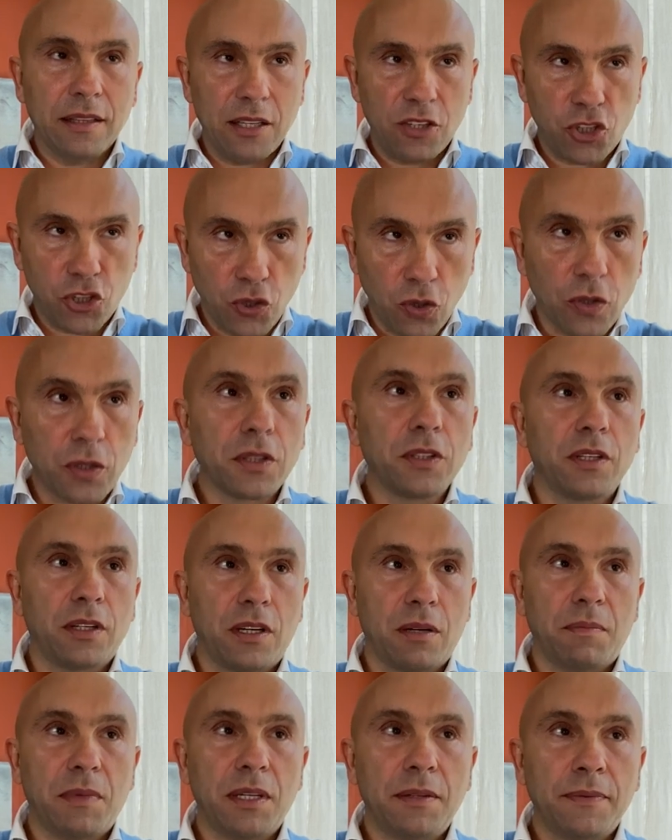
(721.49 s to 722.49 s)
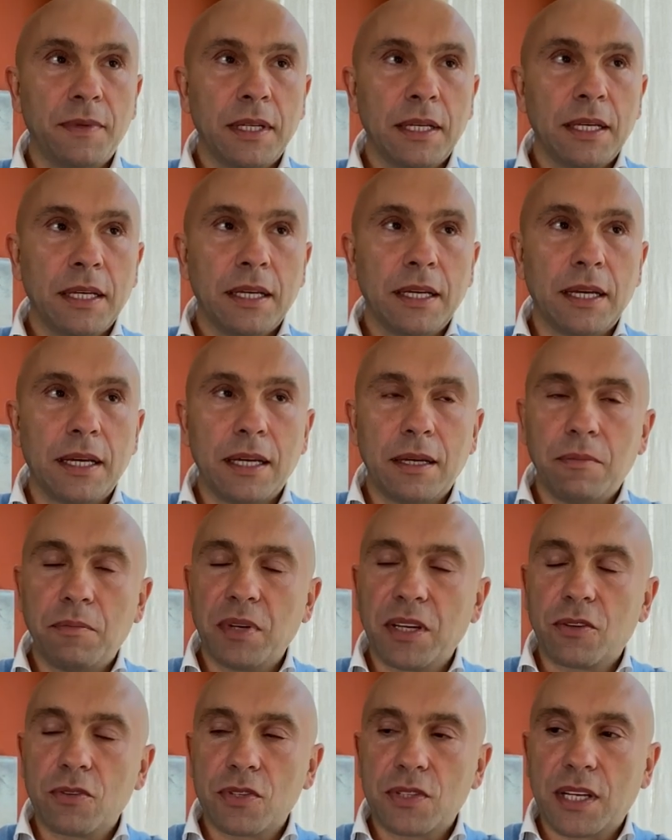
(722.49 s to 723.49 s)
in the short term
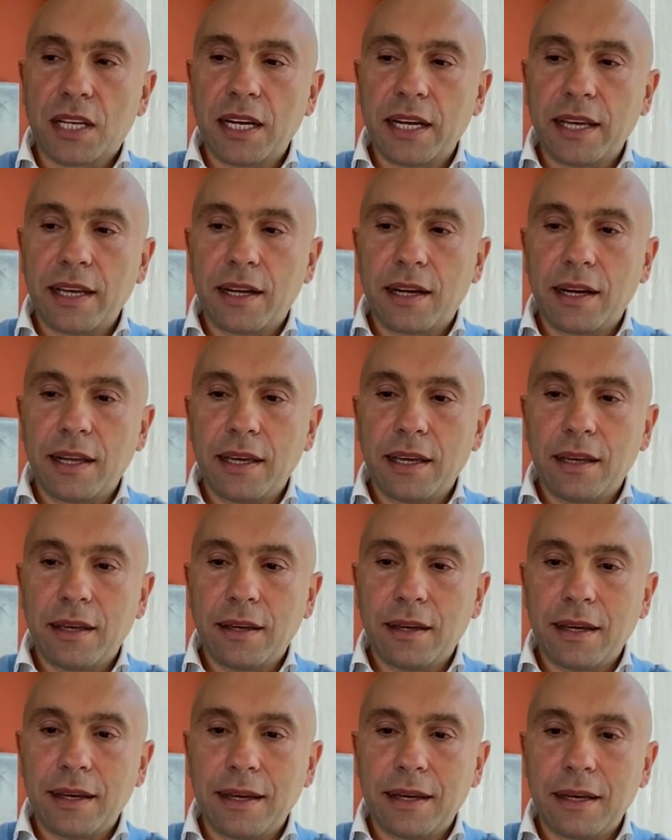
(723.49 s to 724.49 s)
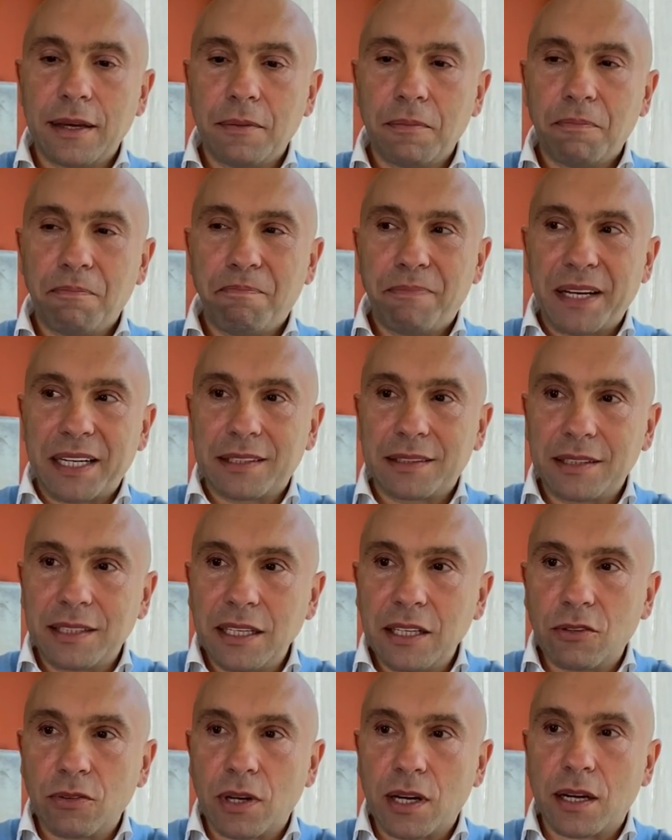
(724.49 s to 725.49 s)
because clearly,
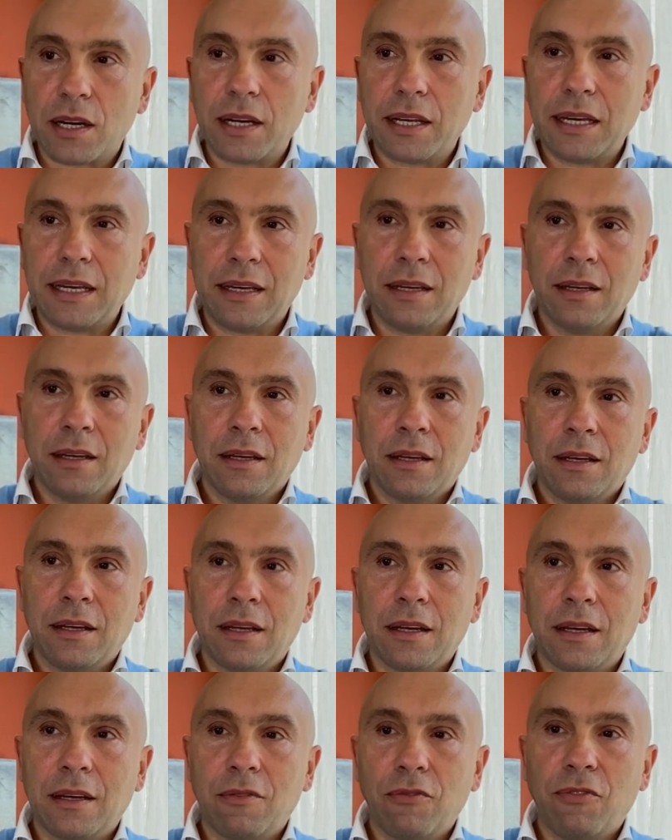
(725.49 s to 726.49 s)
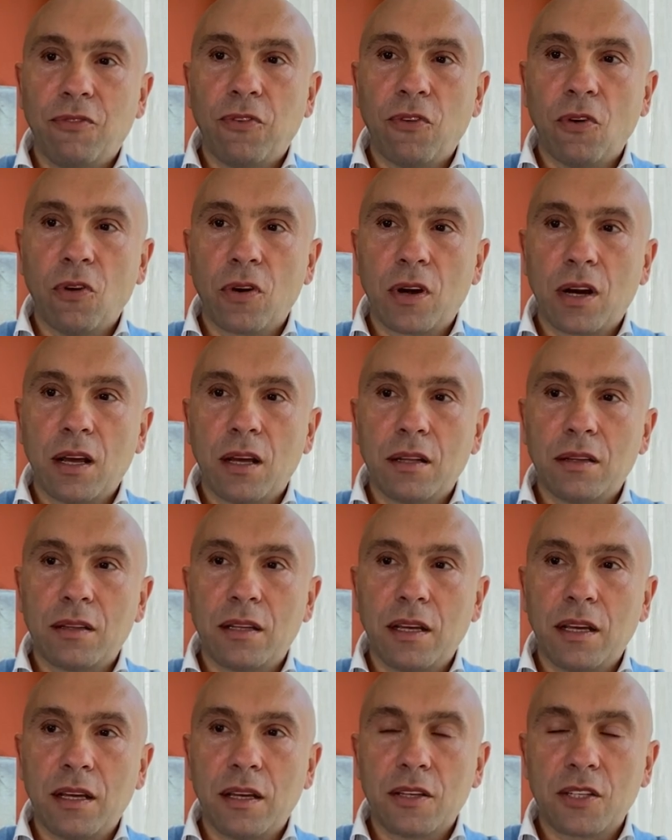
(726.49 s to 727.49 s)
particularly uh, for
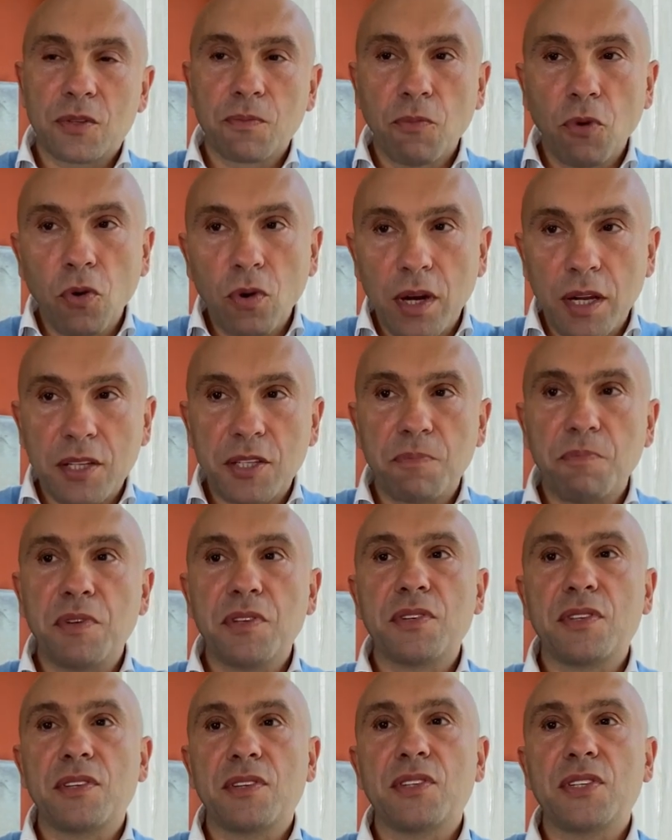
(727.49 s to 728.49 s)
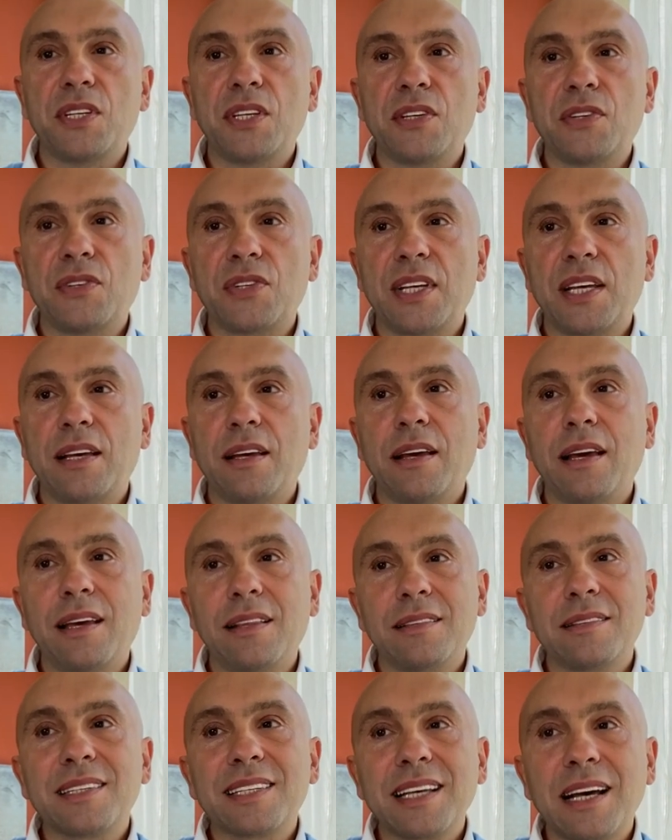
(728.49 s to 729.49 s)
the smallest businesses uh,
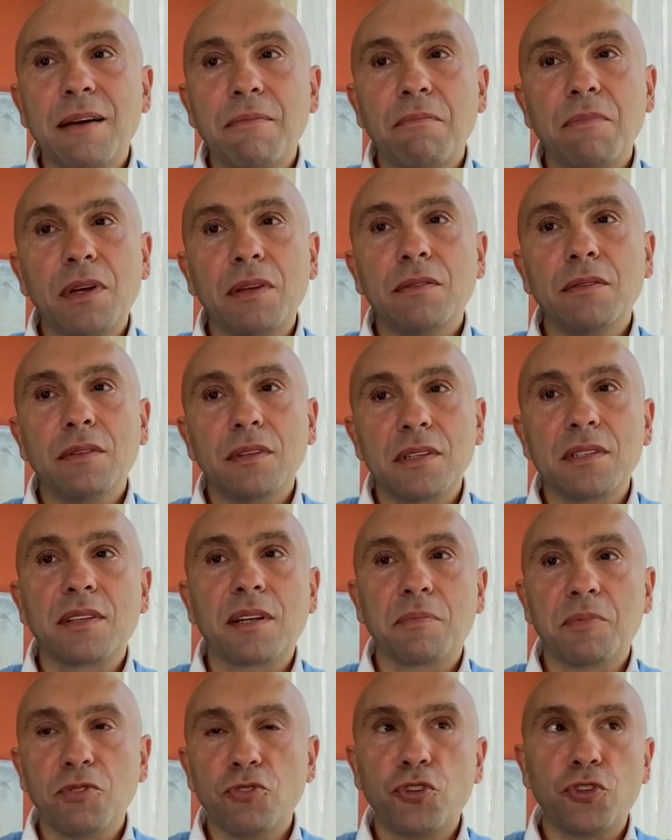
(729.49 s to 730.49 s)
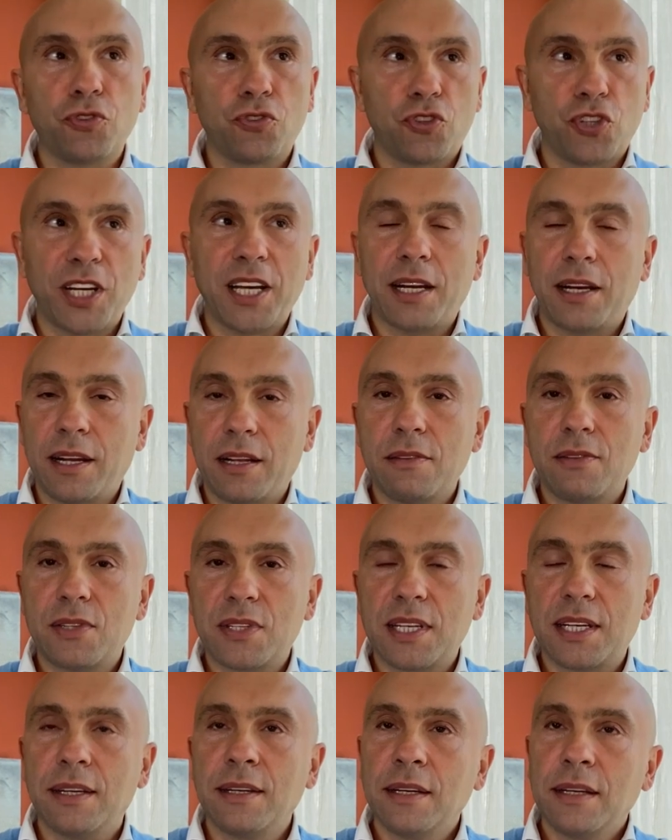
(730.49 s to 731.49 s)
and some distribution
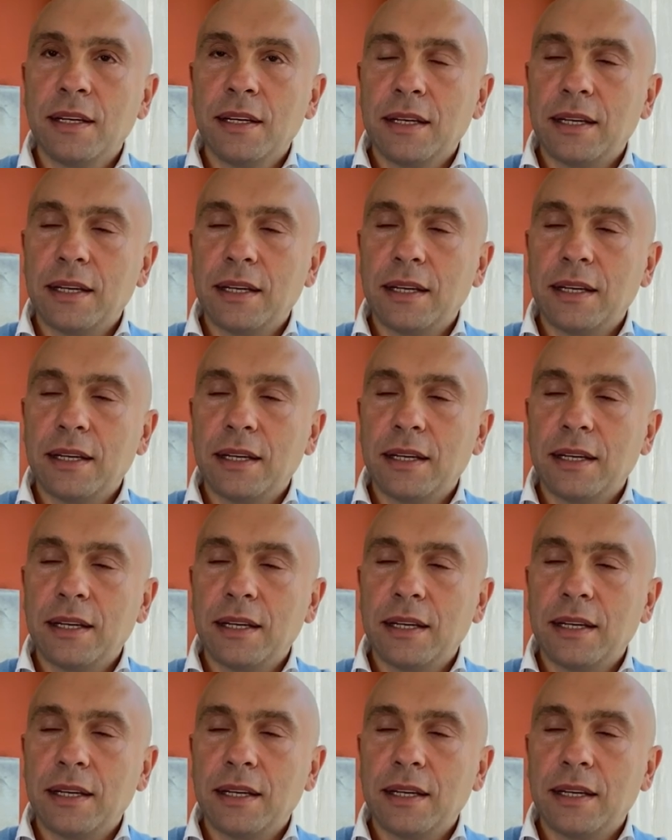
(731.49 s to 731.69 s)
channels, uh,